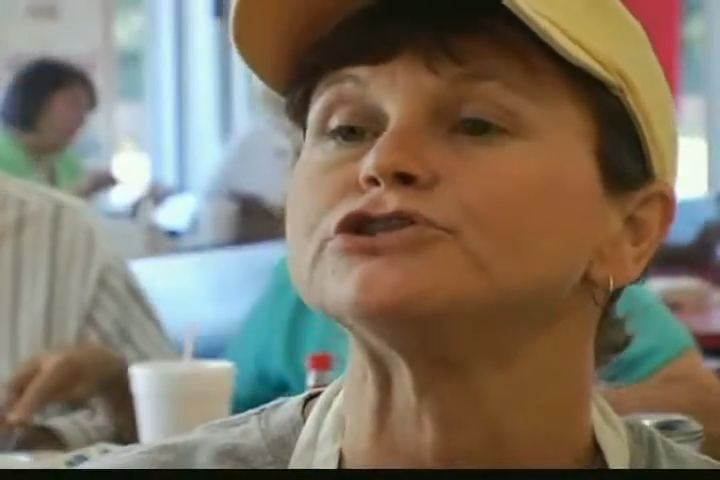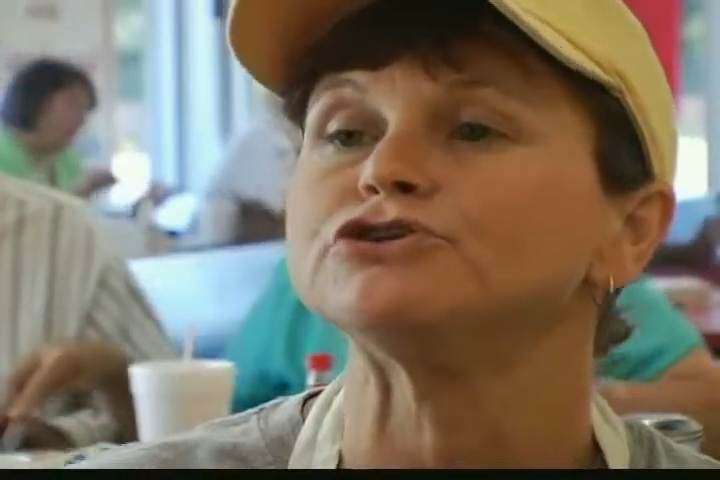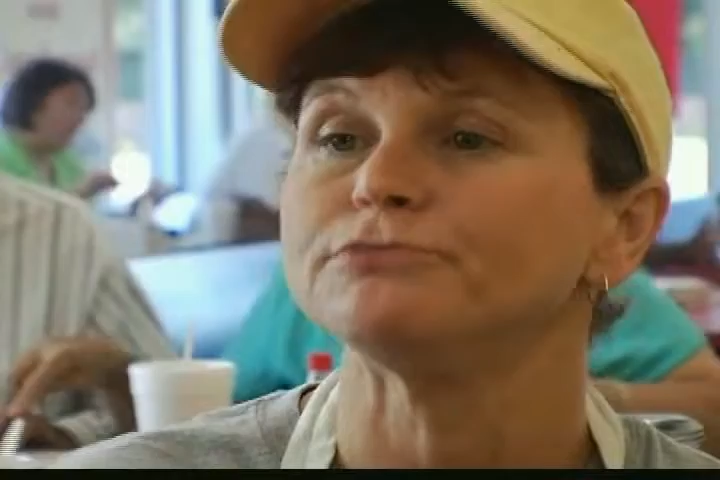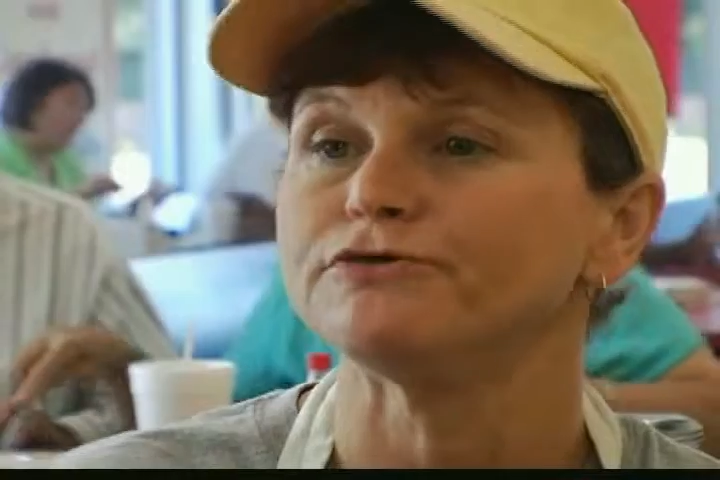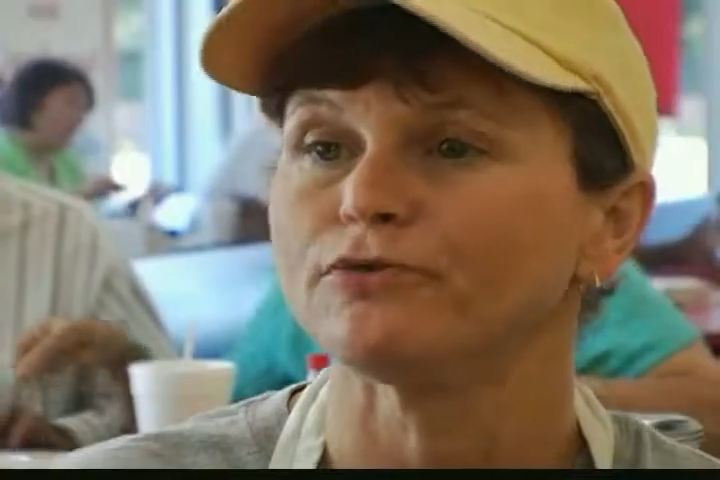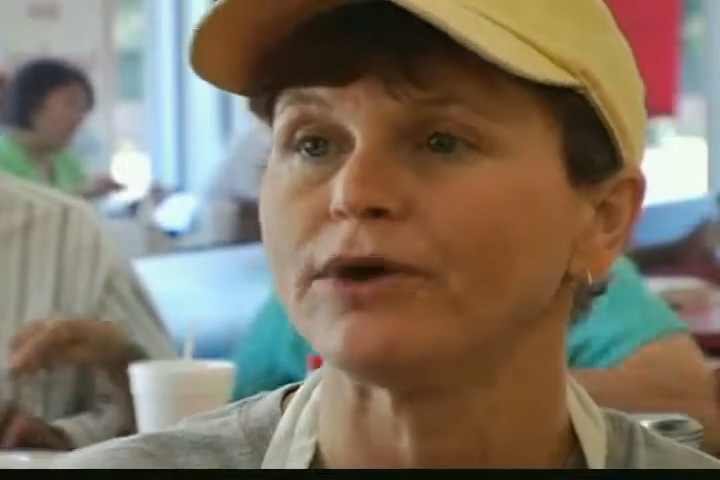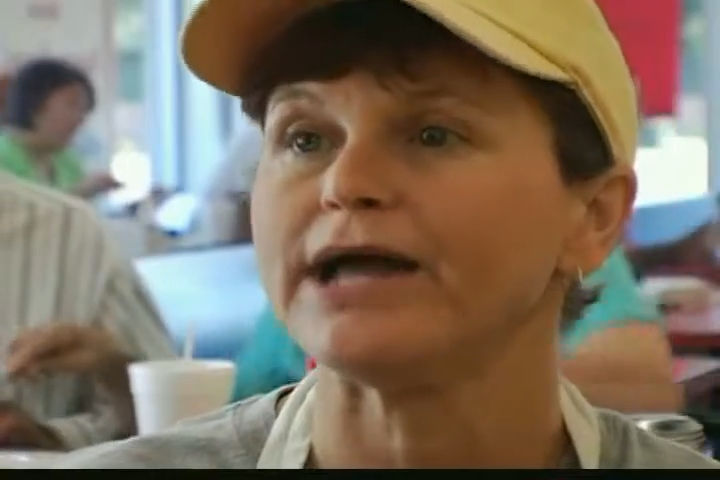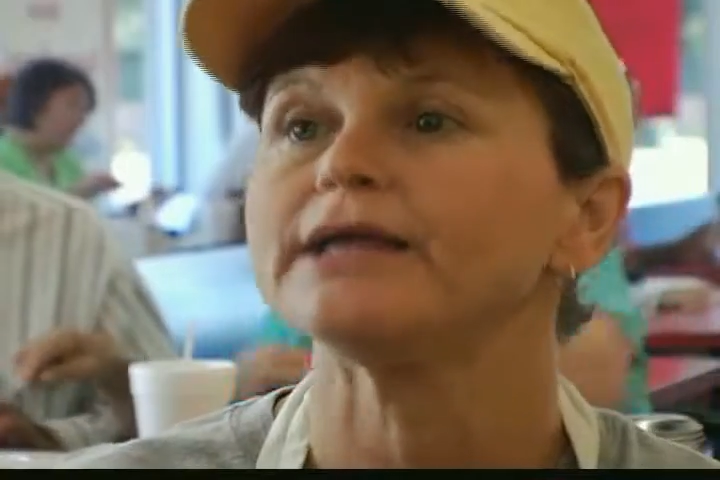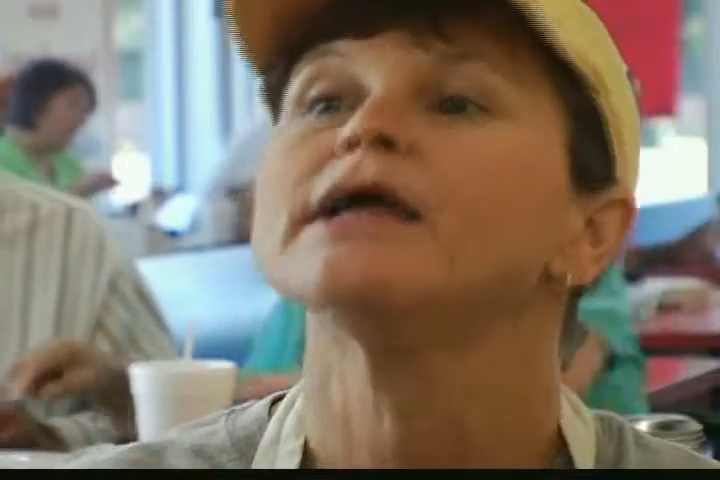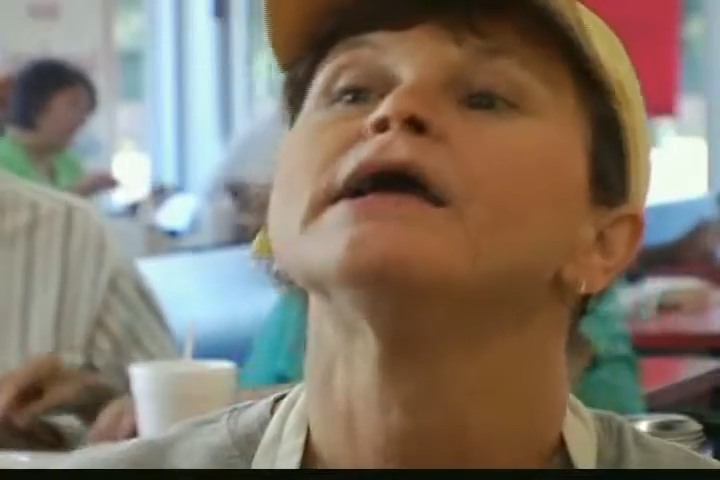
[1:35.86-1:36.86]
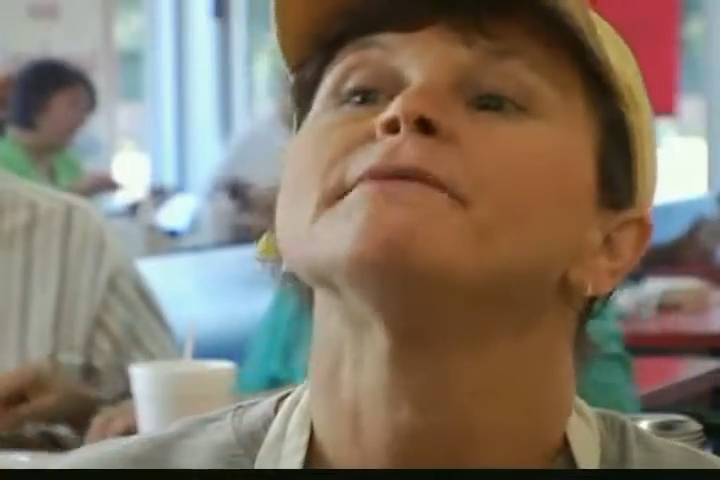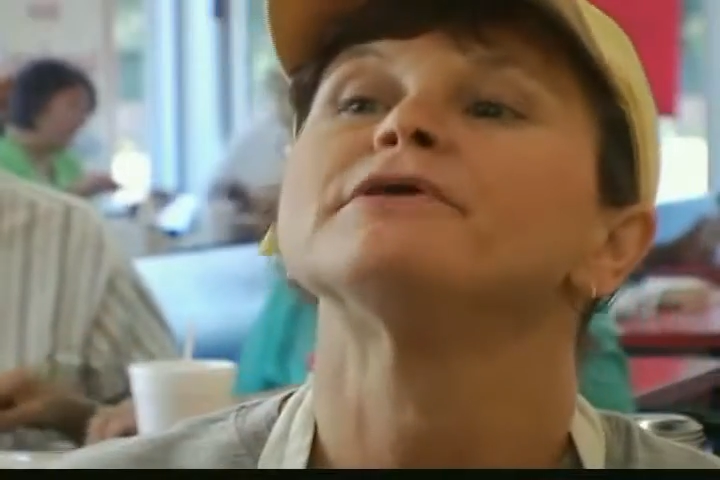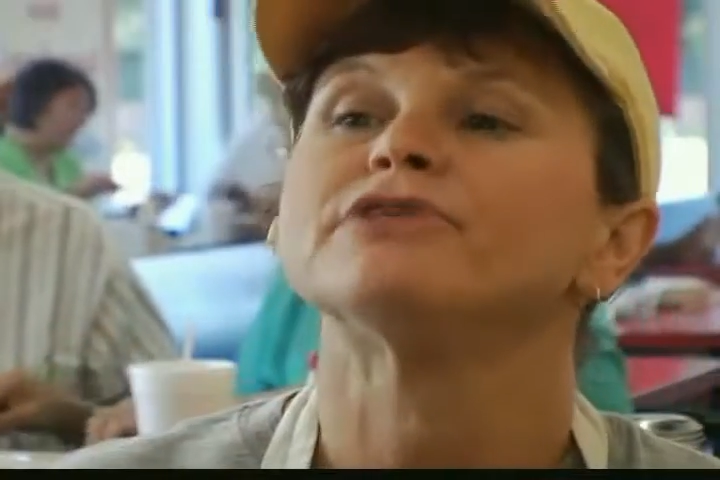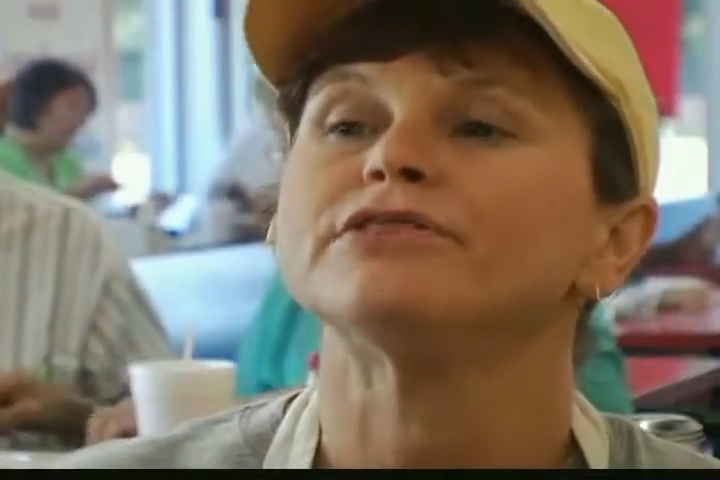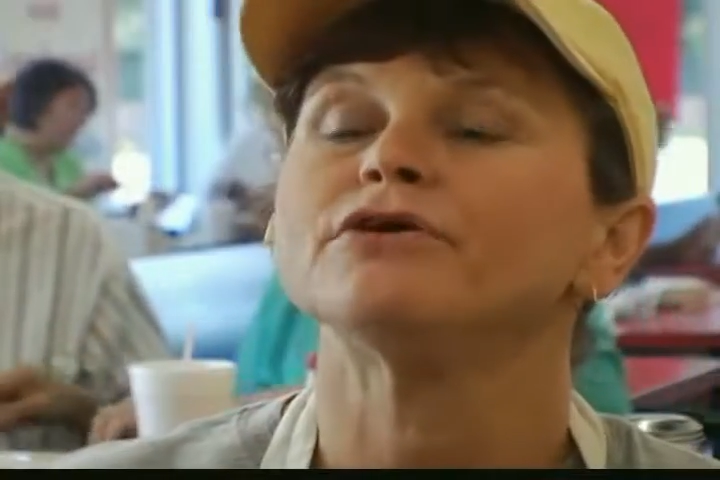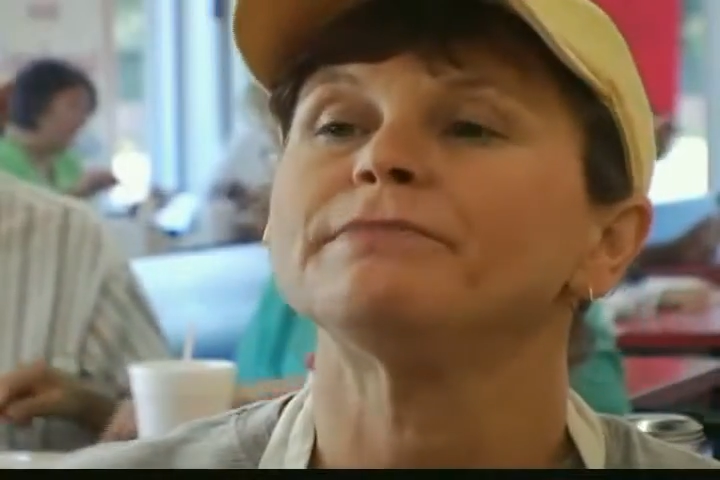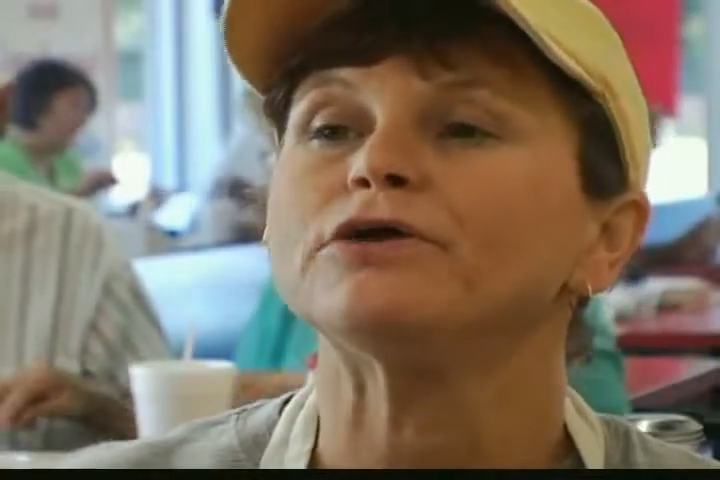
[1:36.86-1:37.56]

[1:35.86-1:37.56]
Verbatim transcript: do move away, but then they'll